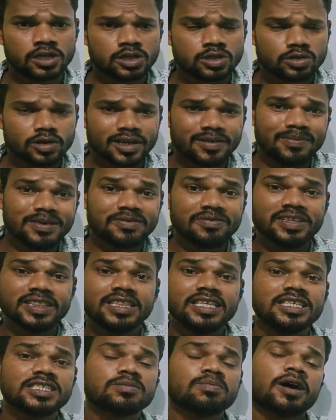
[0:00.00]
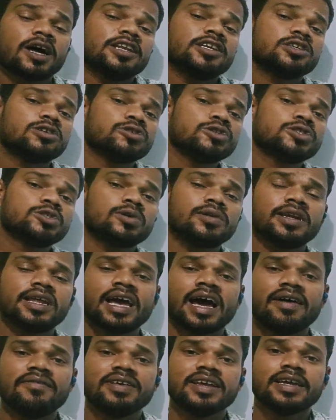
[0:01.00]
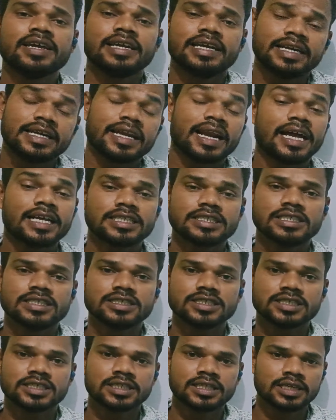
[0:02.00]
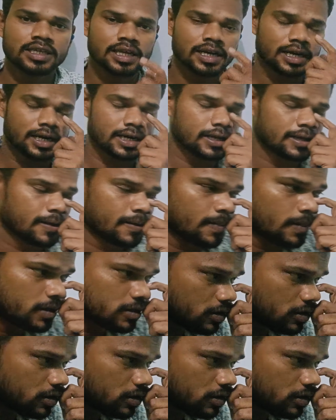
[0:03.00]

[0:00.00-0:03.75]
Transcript: So in between these molecules only having a interactions, right?